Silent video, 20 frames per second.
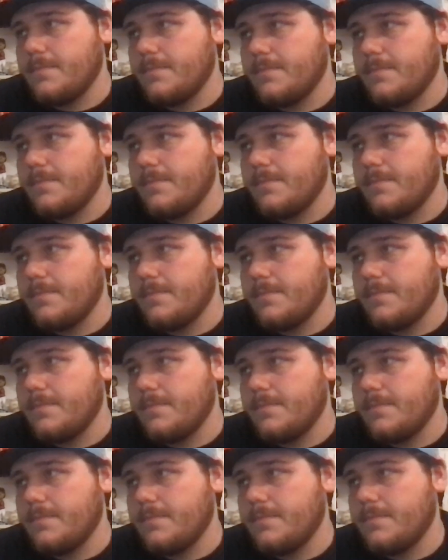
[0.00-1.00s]

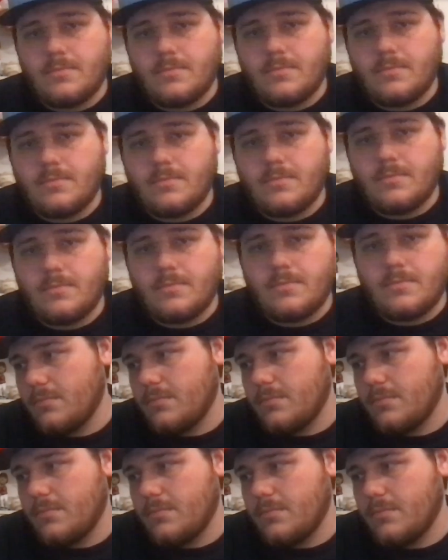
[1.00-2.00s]

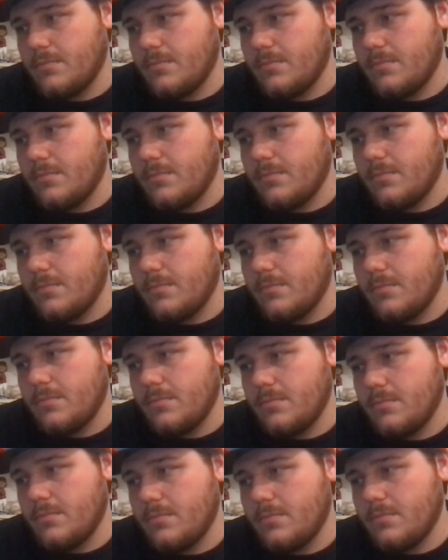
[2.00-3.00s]

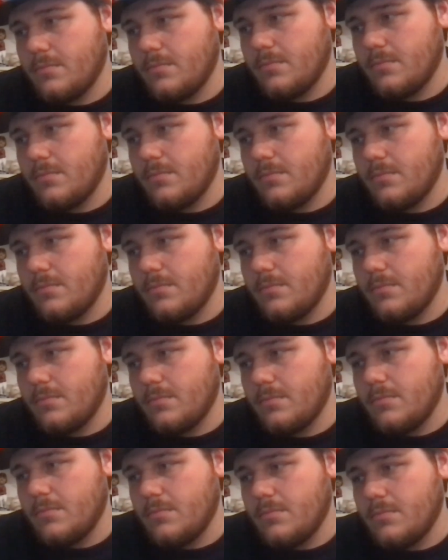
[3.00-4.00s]

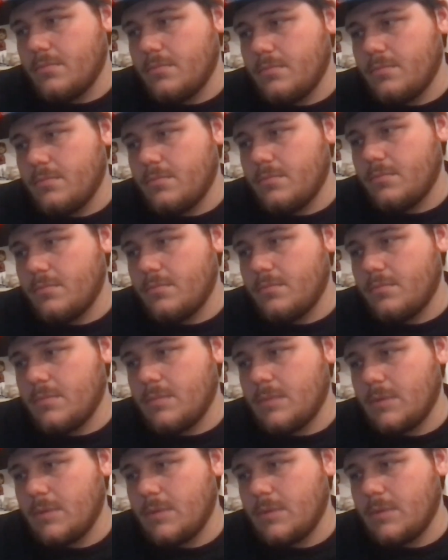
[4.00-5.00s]

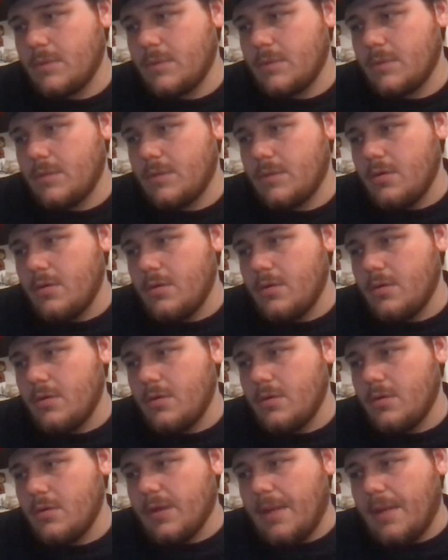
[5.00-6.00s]

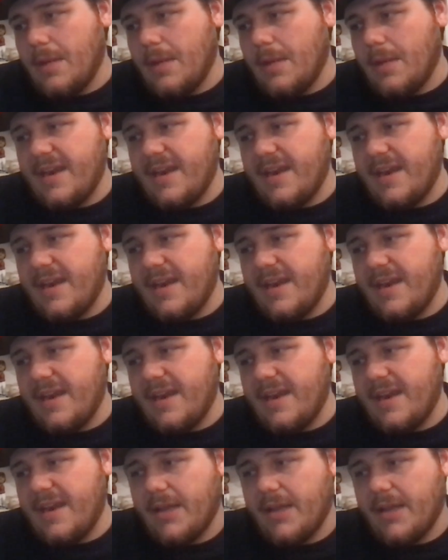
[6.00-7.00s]

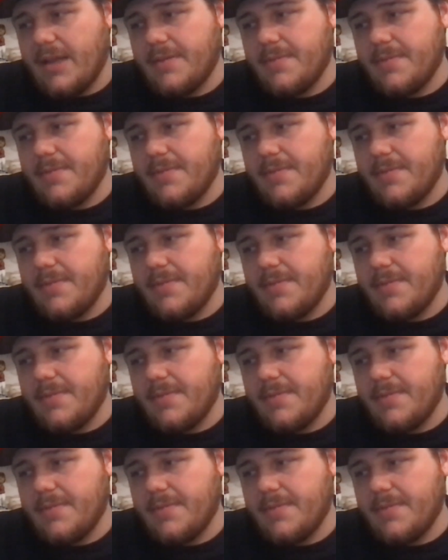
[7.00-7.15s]
This person isn't speaking.